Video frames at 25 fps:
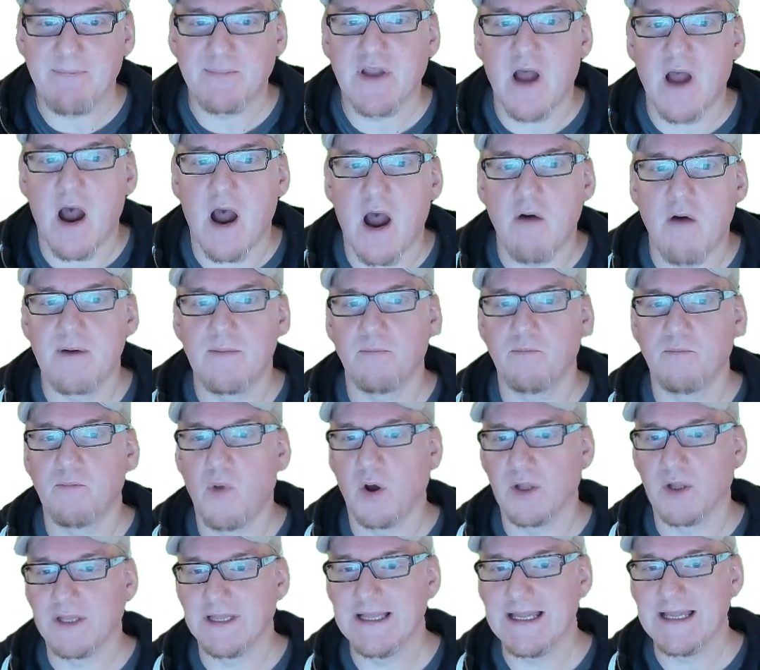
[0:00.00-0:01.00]
our
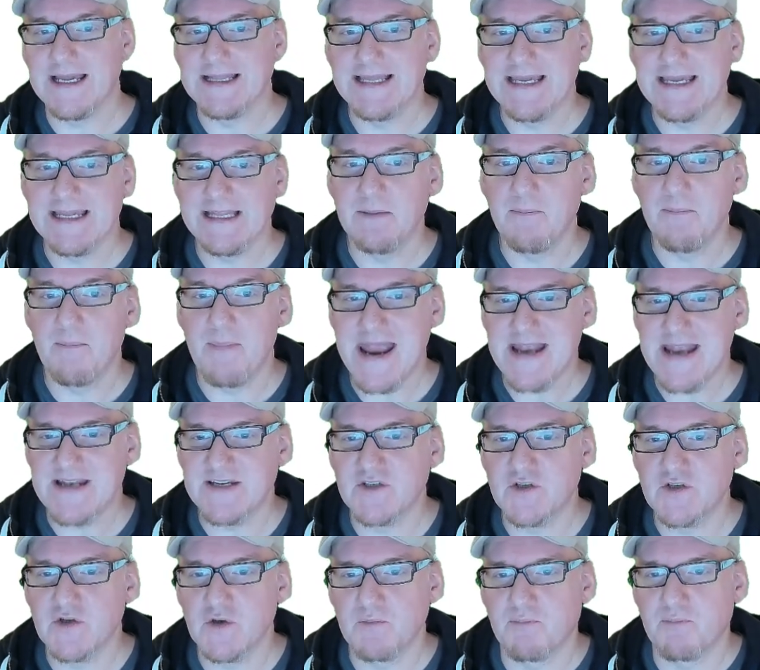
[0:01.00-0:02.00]
model a little bit
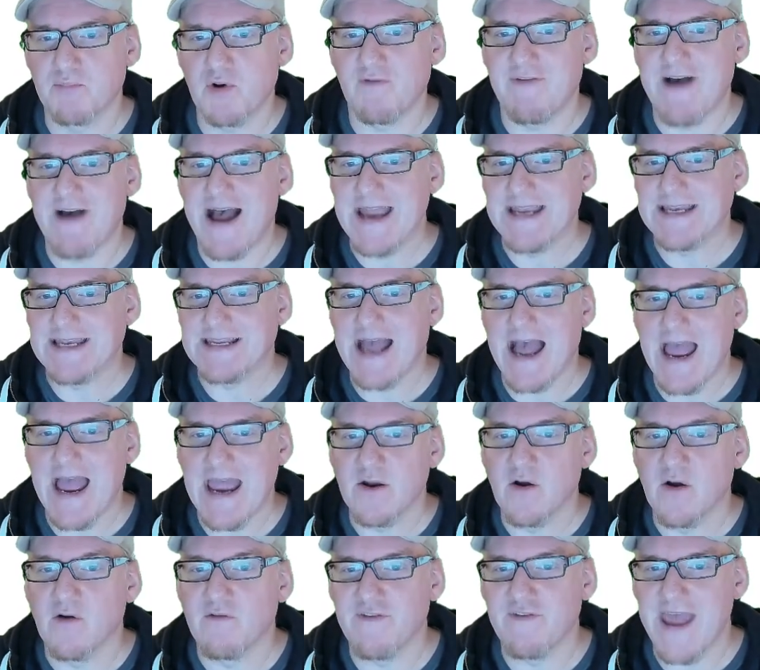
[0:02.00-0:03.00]
to provide
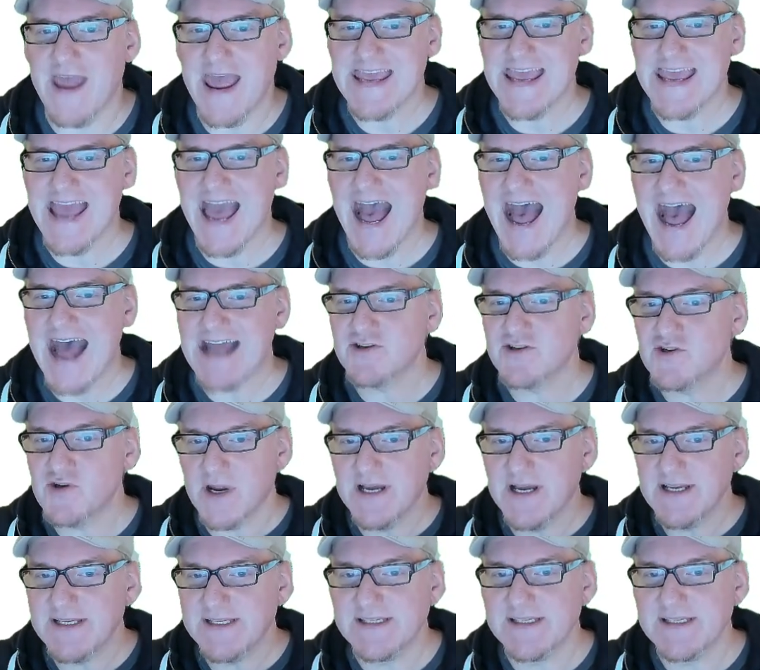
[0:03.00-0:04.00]
kind of an
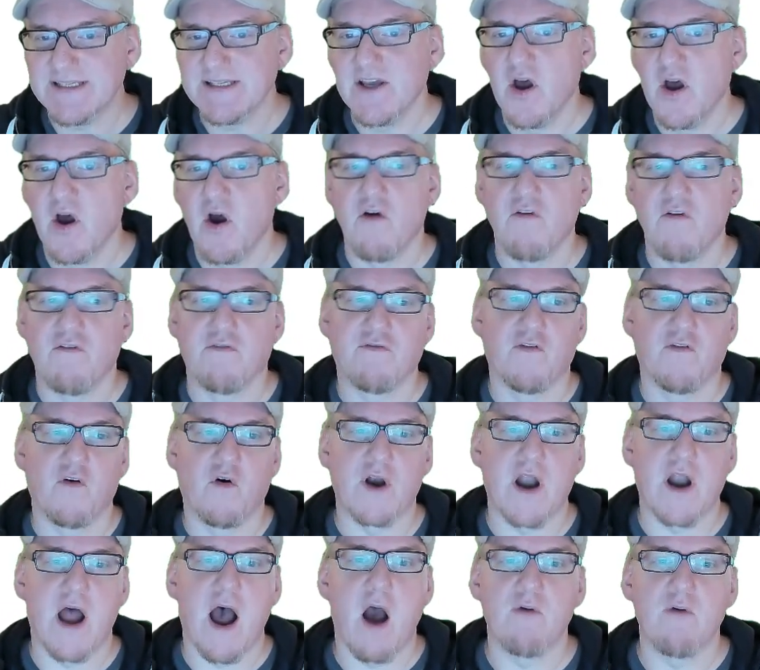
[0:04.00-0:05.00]
address
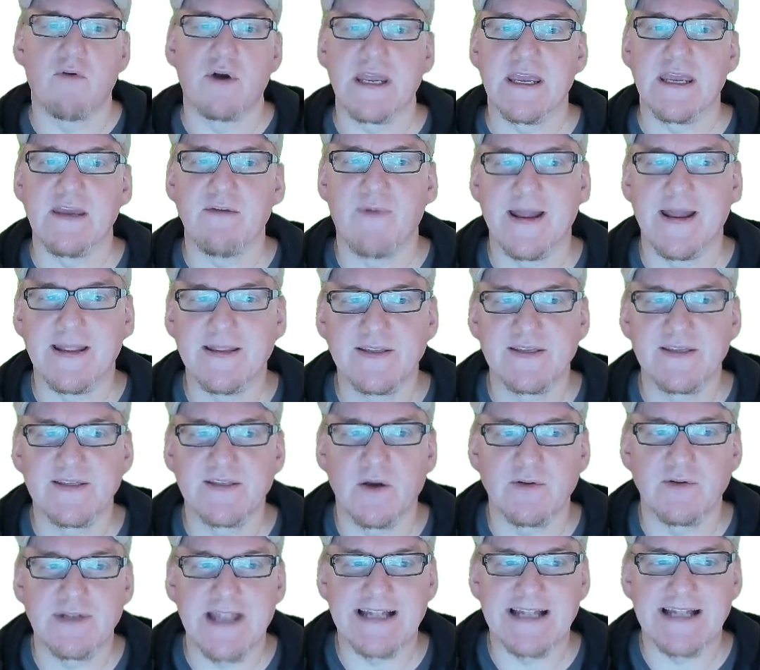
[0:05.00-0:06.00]
for our event
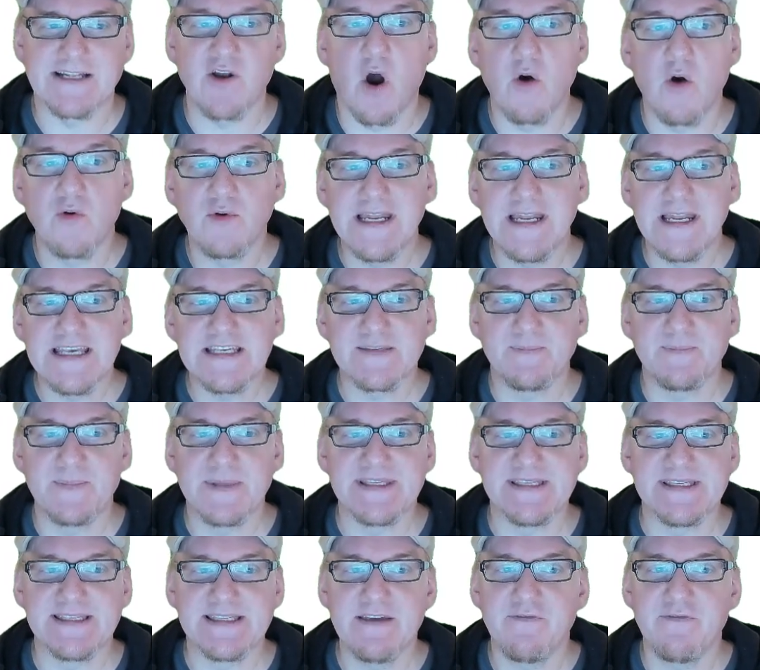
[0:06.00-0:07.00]
so that only
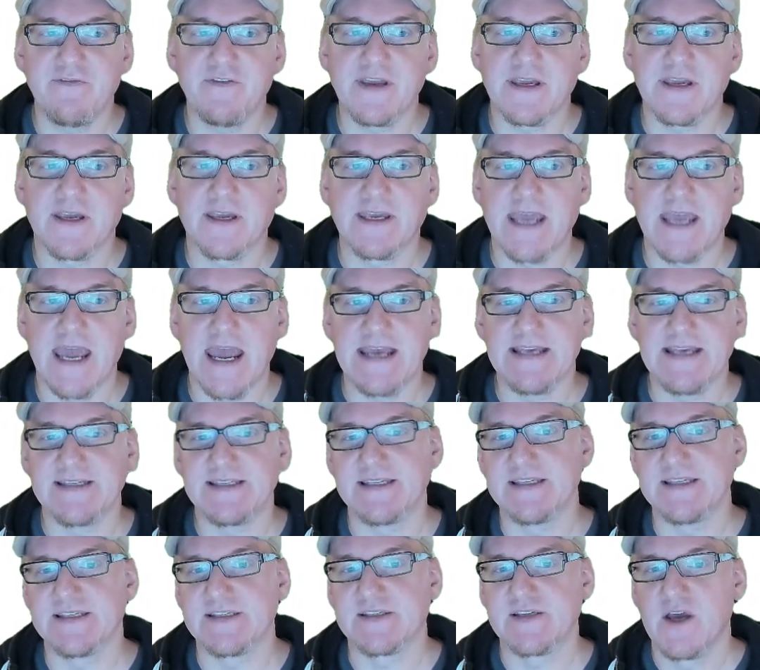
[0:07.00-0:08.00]
specific
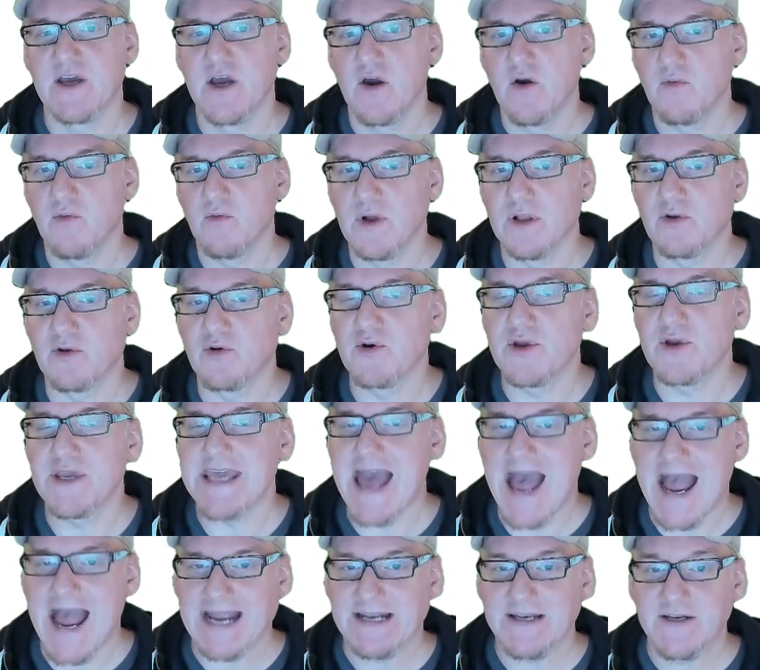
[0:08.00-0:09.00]
cases will
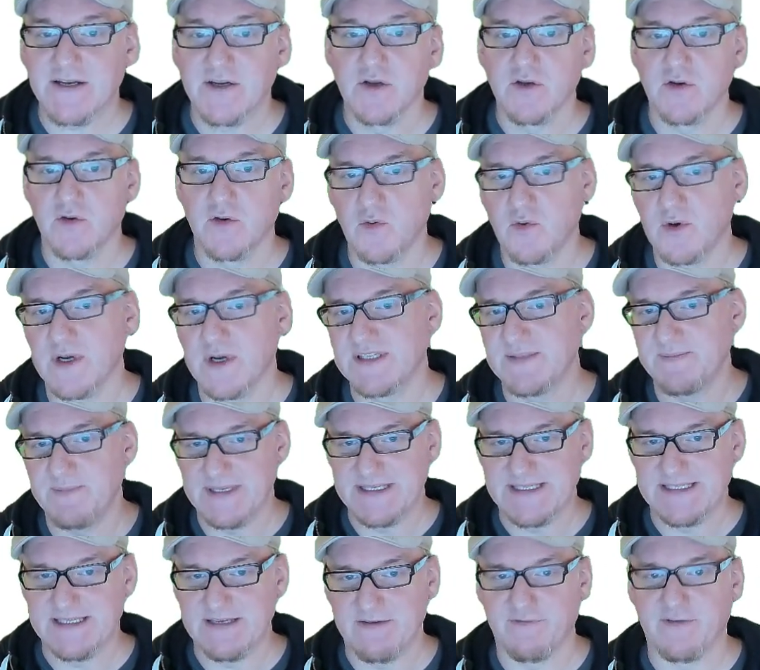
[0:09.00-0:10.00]
react to a
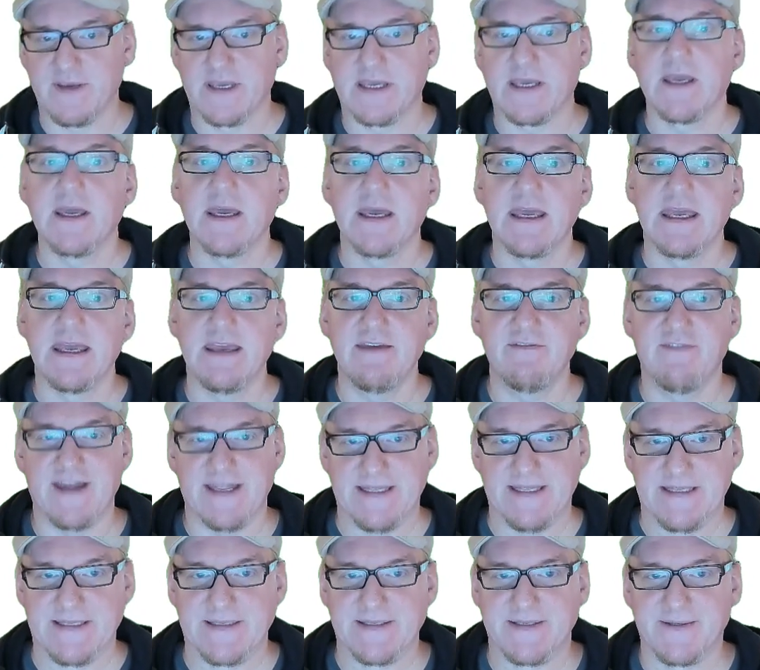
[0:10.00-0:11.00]
specific
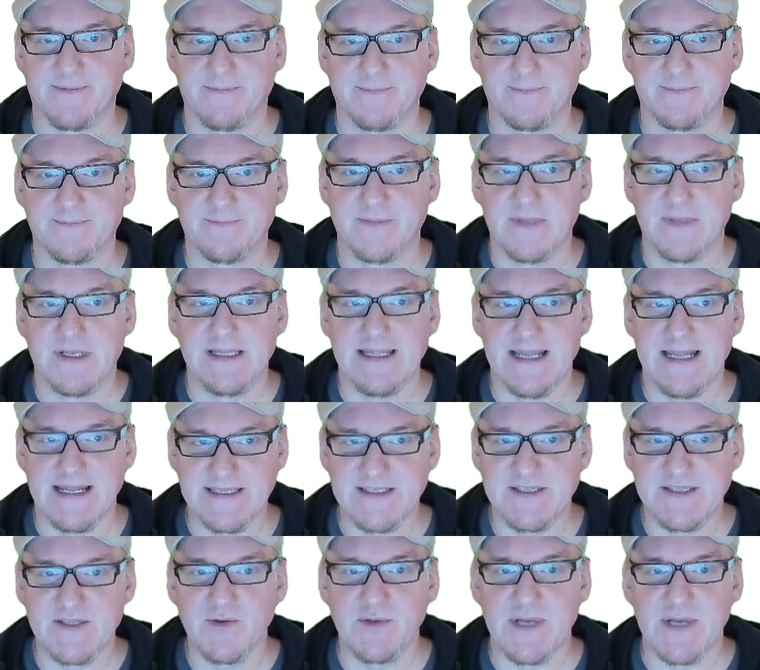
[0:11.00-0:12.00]
event.
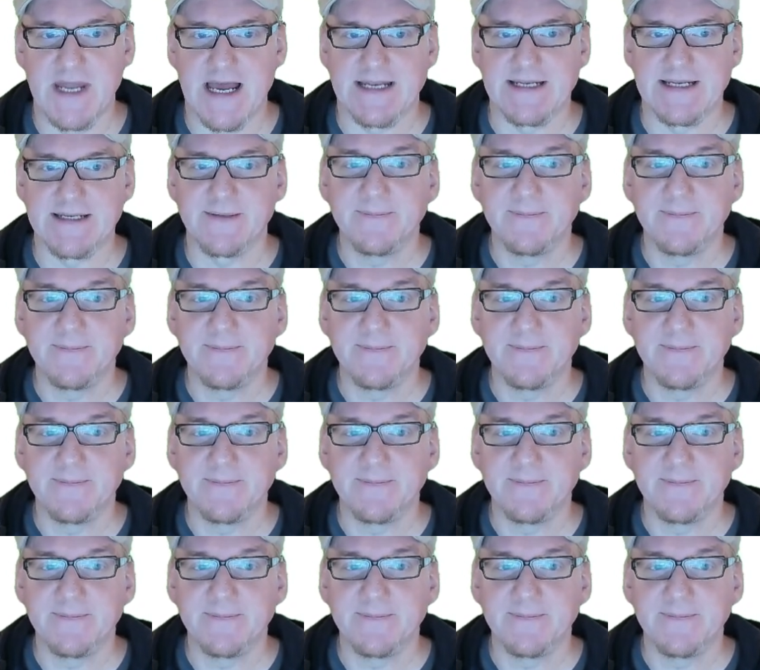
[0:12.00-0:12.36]
Let's do that.